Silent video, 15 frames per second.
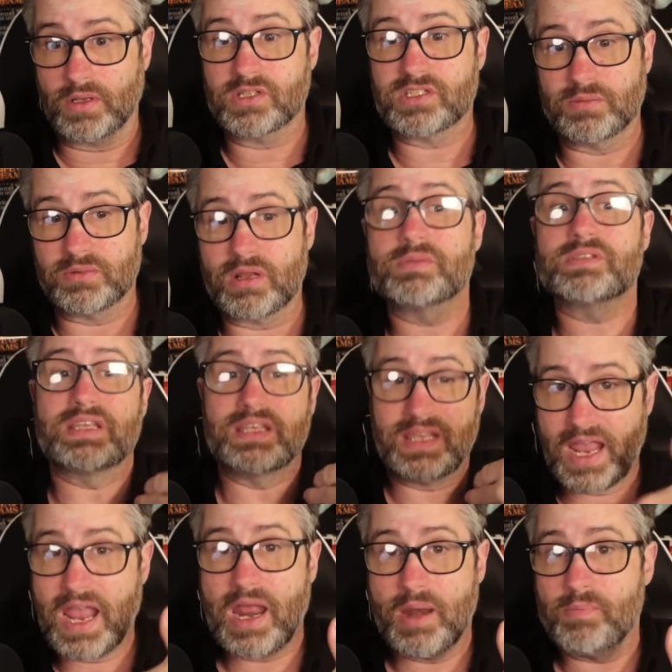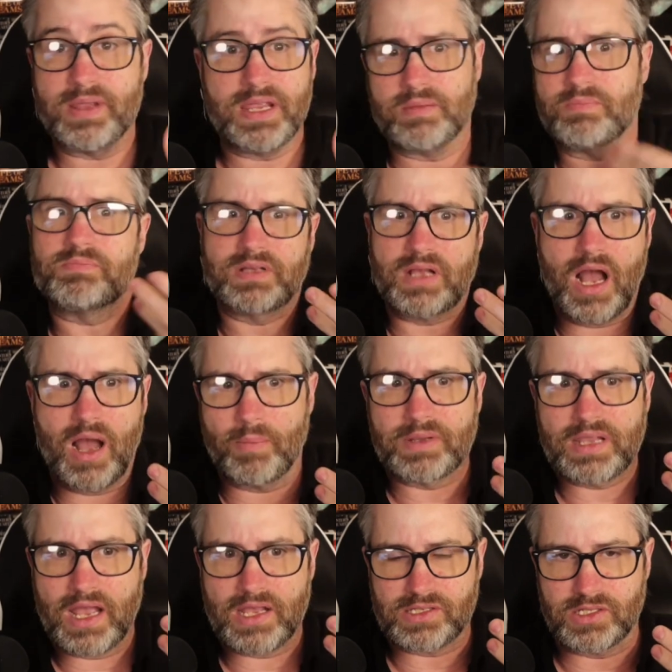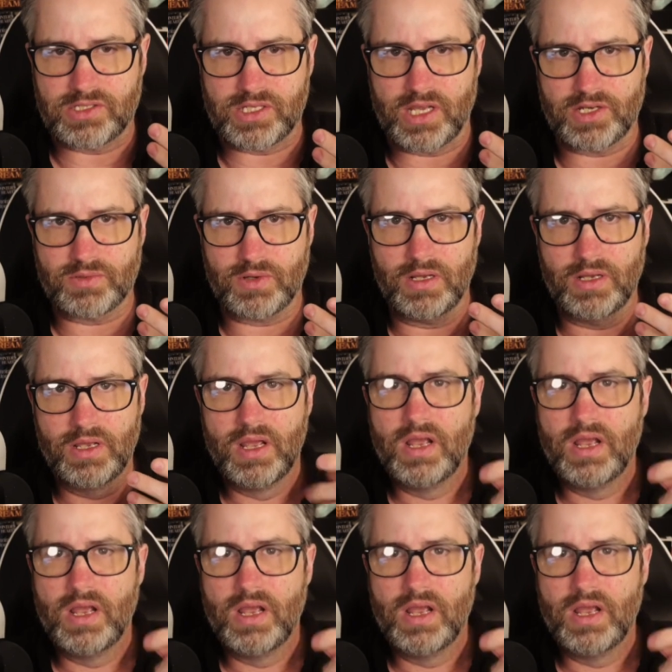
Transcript: It sometimes can be Comcast, etc.